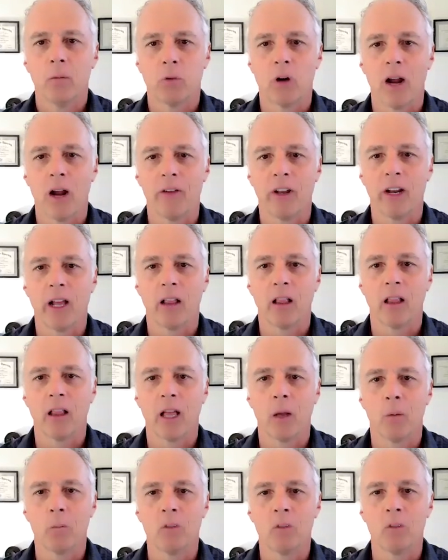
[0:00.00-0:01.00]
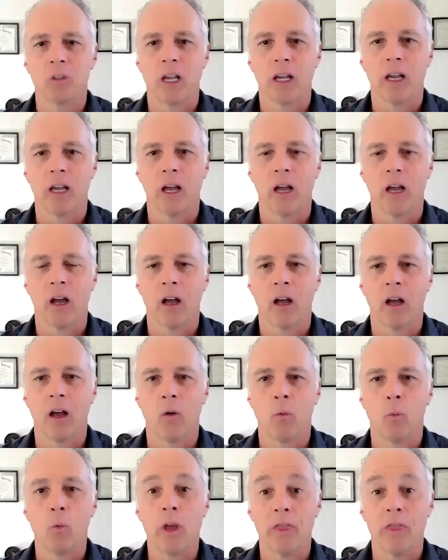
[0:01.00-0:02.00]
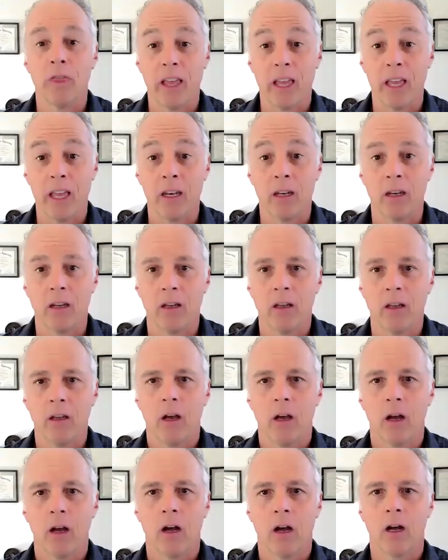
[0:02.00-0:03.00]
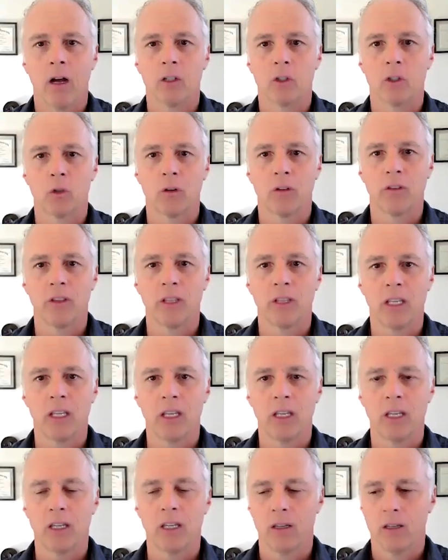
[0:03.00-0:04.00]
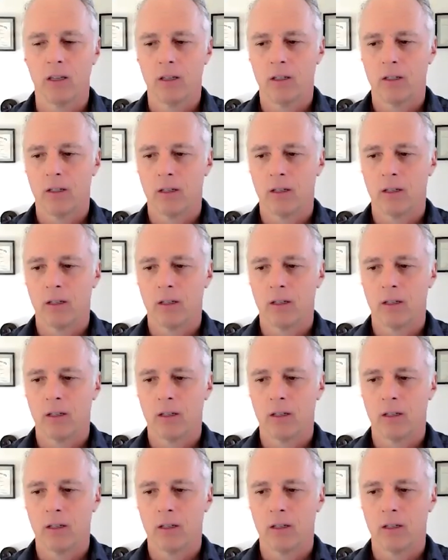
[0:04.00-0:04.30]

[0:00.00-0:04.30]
private LLMs within sort of the